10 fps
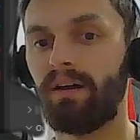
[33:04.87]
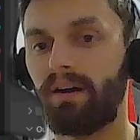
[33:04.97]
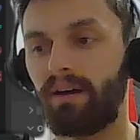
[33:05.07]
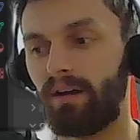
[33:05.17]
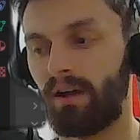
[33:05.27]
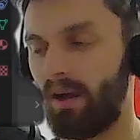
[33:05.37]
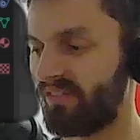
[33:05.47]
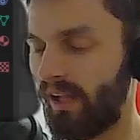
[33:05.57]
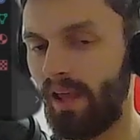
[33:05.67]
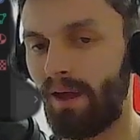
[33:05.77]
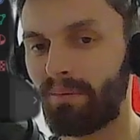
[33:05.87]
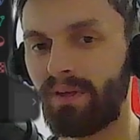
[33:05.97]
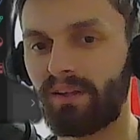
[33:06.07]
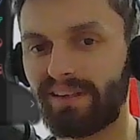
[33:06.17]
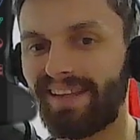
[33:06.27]
I start
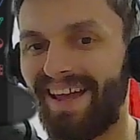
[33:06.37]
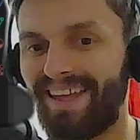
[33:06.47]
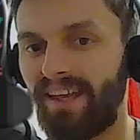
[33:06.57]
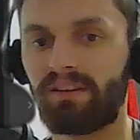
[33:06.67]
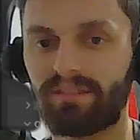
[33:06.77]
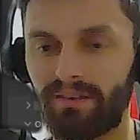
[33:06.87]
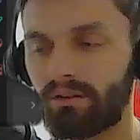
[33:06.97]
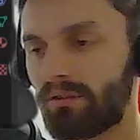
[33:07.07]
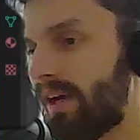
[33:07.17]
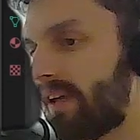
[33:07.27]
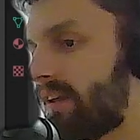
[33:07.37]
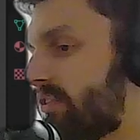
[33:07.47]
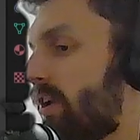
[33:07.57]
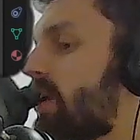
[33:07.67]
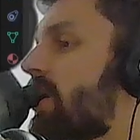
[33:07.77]
lagging, so I can
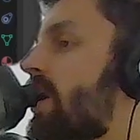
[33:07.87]
talk.